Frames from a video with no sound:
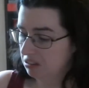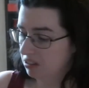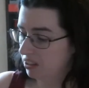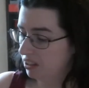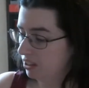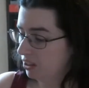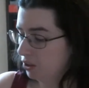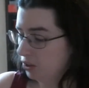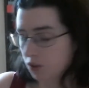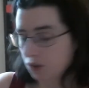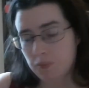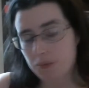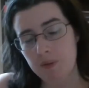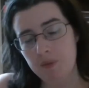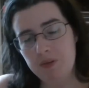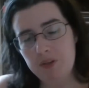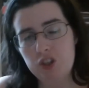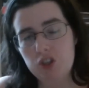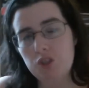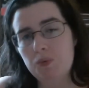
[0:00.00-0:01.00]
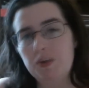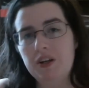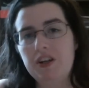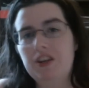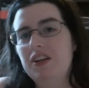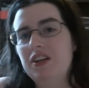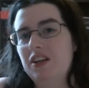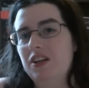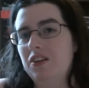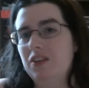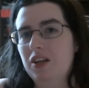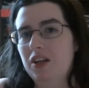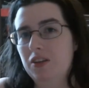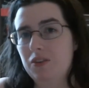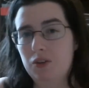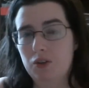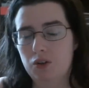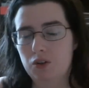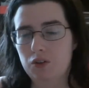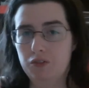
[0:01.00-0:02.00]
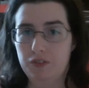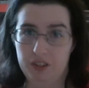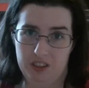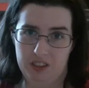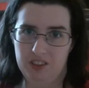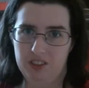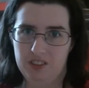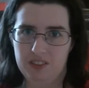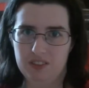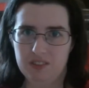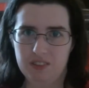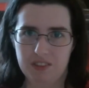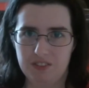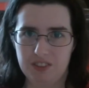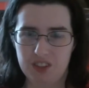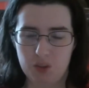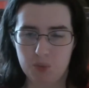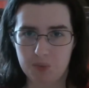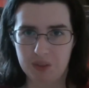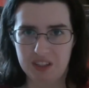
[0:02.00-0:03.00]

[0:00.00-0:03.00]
it'll have been put to work and I'll know if it's pretty